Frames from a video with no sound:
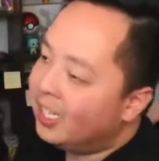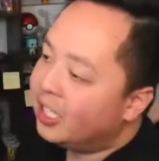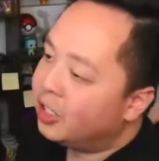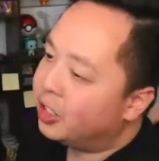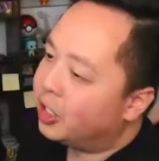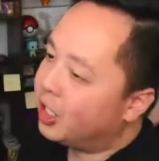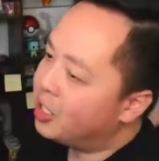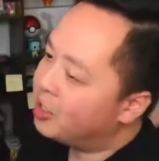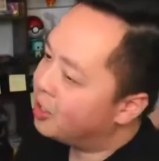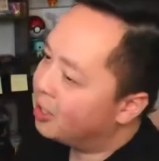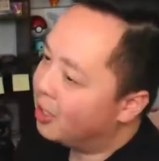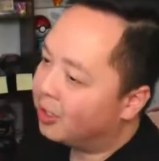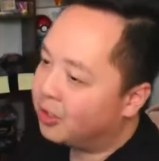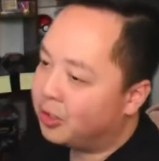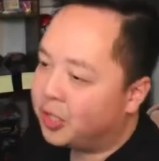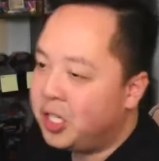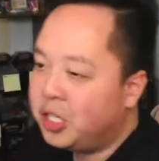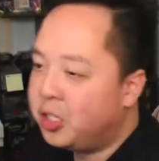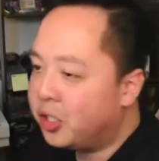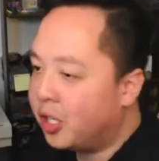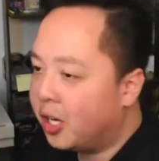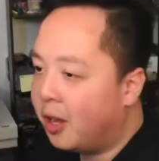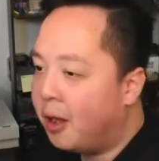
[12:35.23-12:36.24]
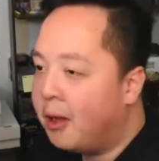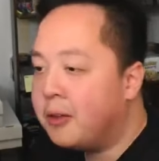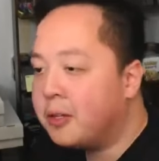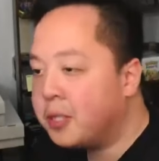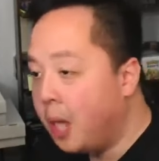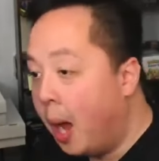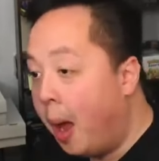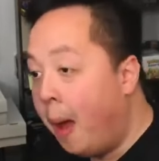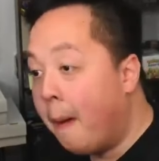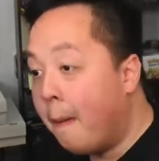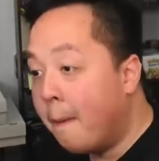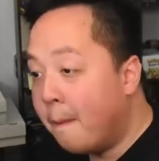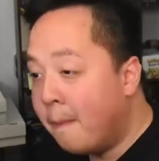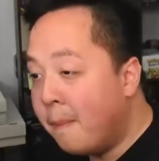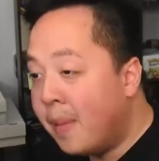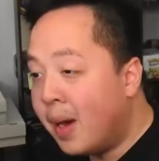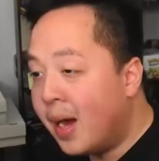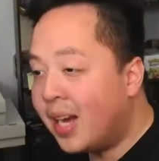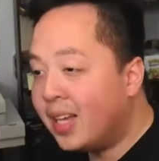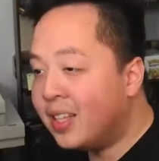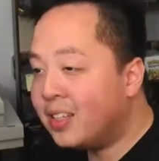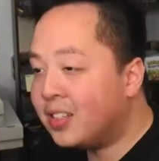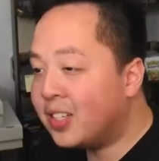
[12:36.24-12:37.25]
She sells seashells
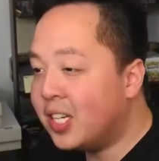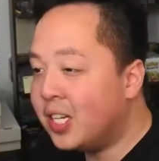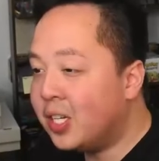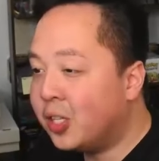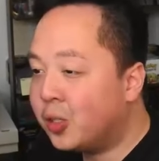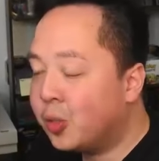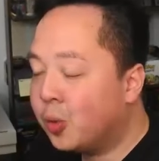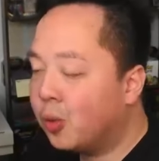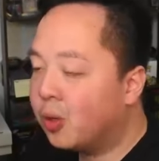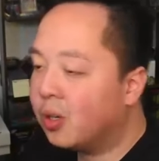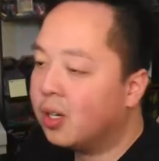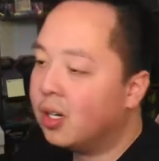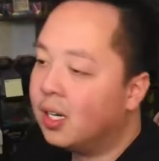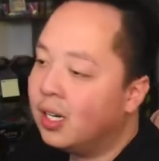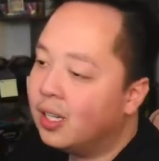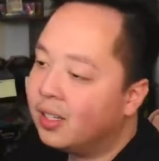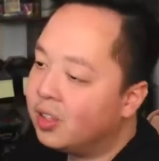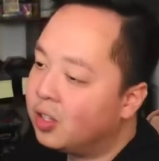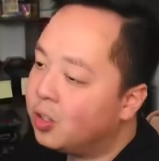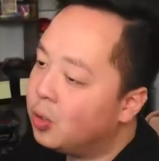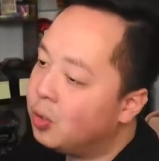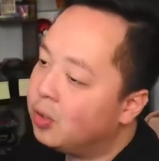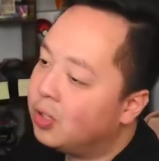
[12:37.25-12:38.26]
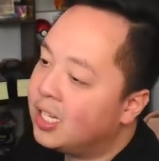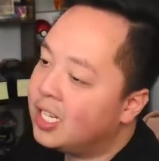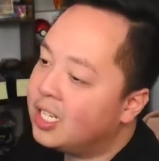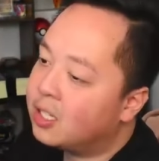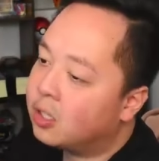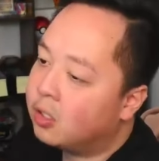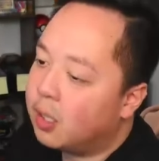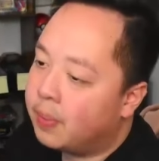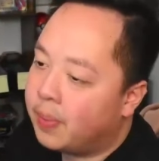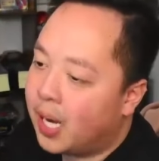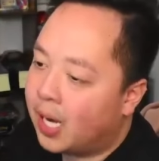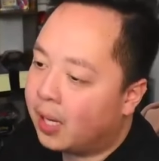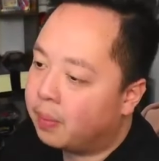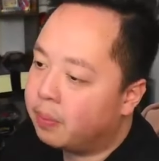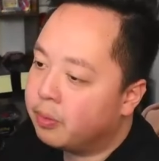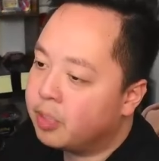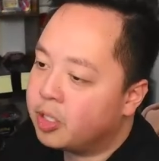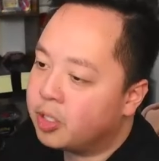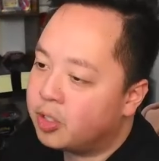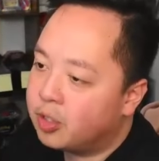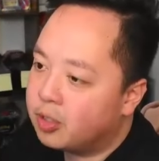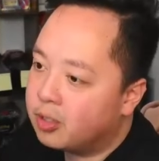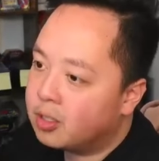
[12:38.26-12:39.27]
by the seashore. Dude, these three pack
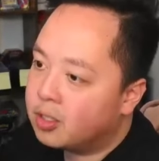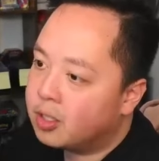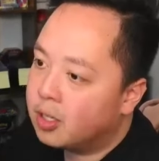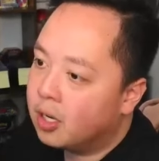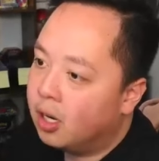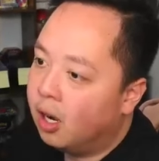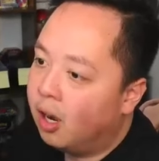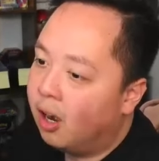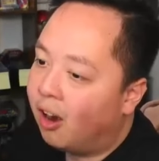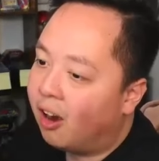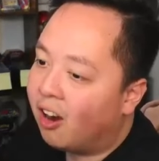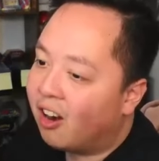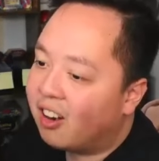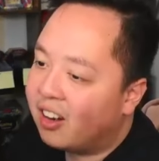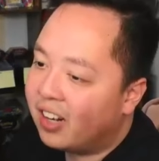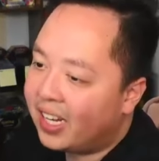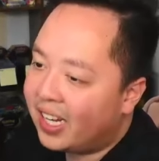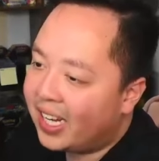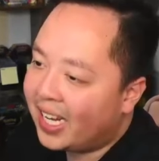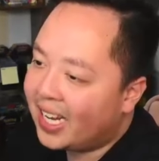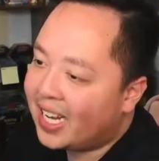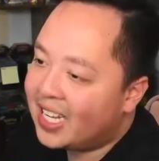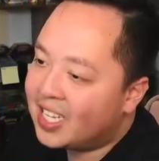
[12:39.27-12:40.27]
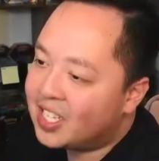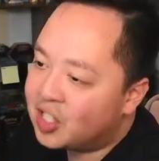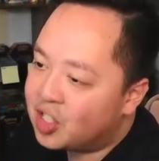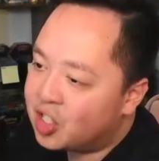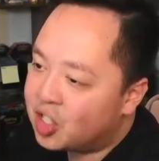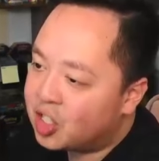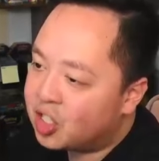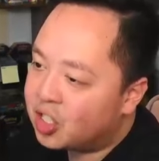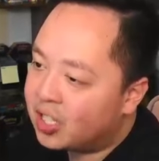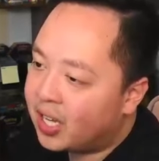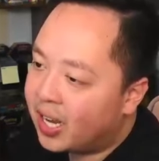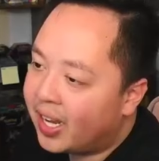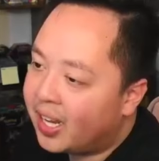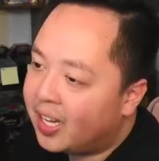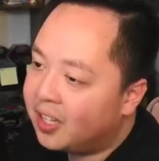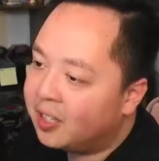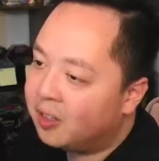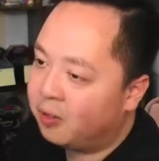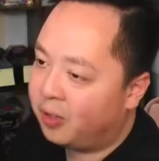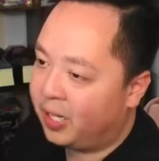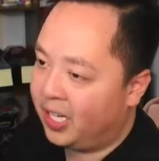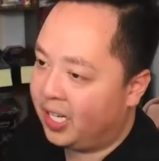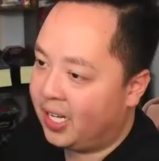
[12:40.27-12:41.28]
blisters are
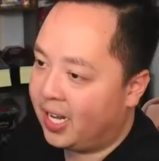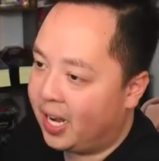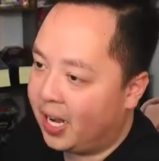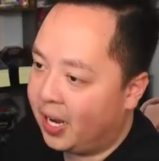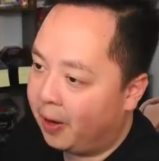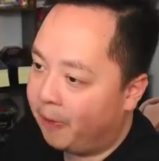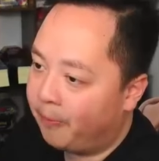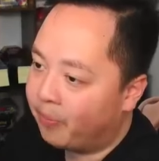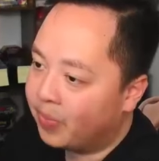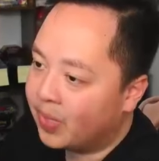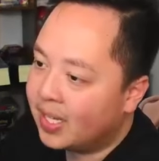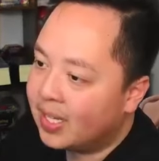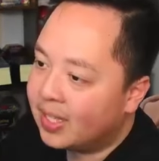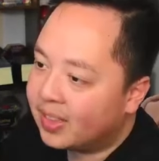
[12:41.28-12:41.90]
insane right now.